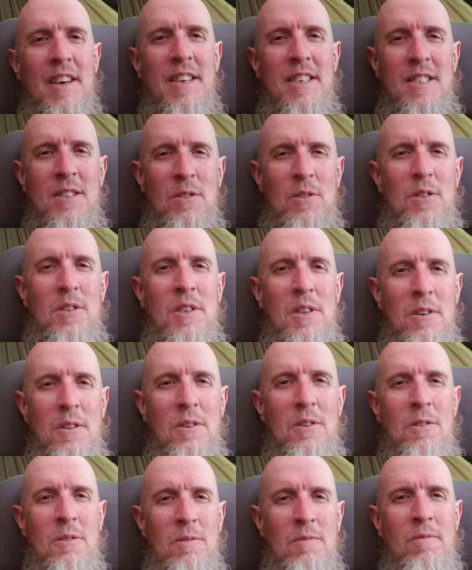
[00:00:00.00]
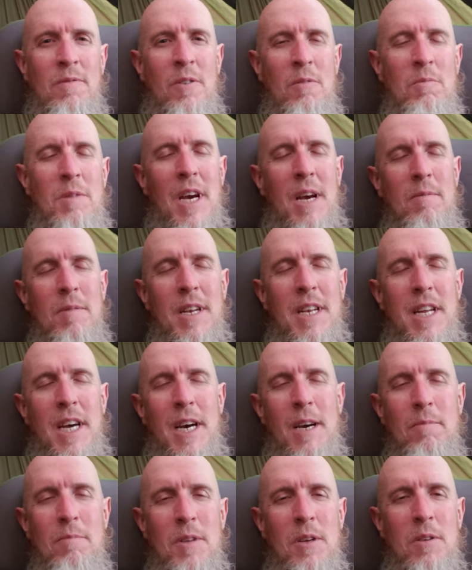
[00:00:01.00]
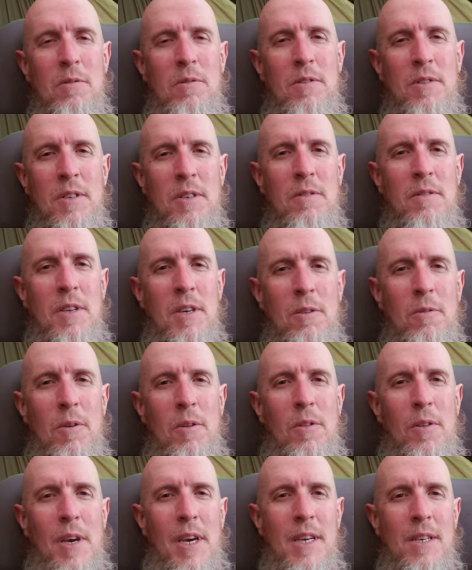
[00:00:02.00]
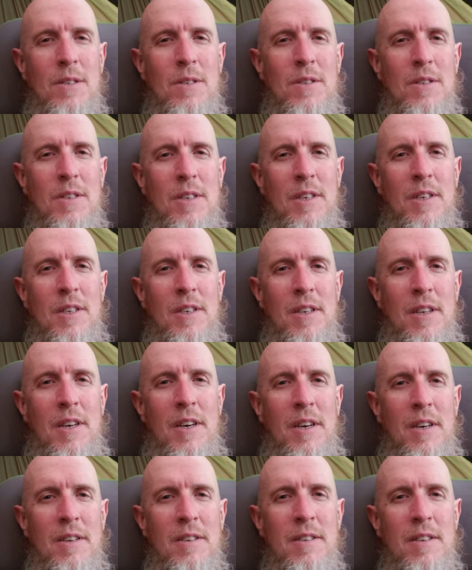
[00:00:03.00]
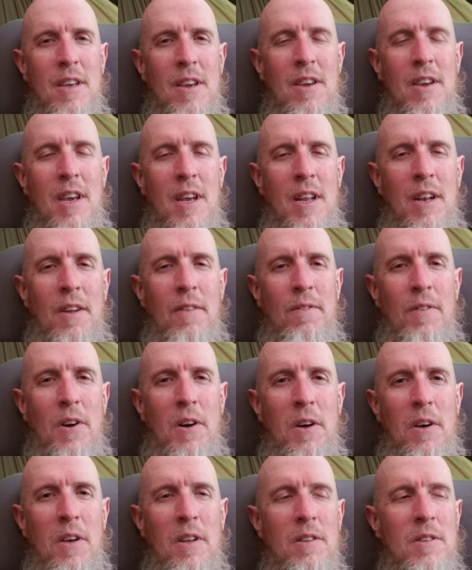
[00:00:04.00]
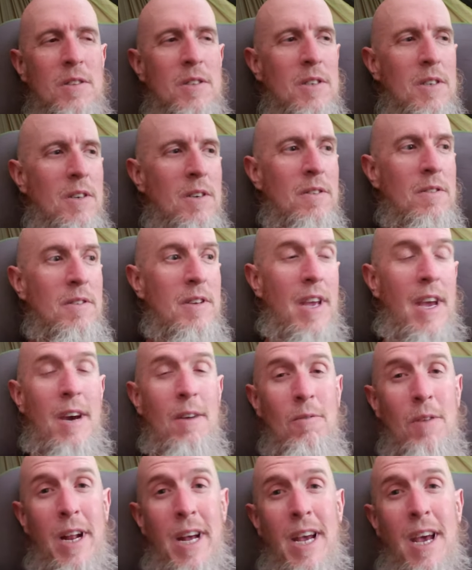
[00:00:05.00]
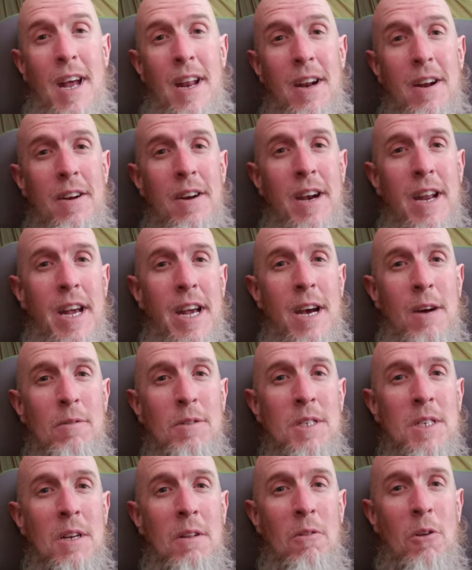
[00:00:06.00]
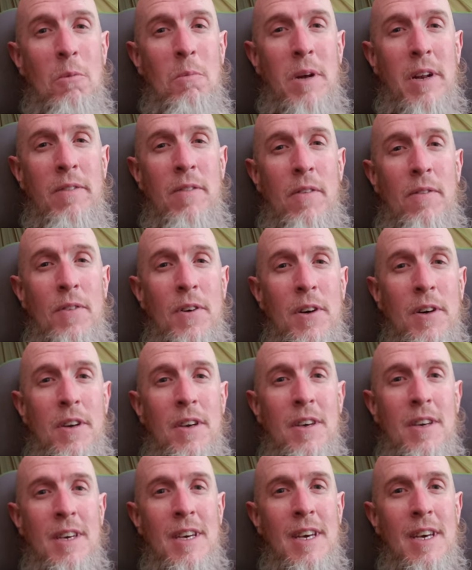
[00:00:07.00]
you still, from time to time, you, you deal with things and uh, you can get in a funk. And so, yeah, when I got here today, I was in a little bit of a funk.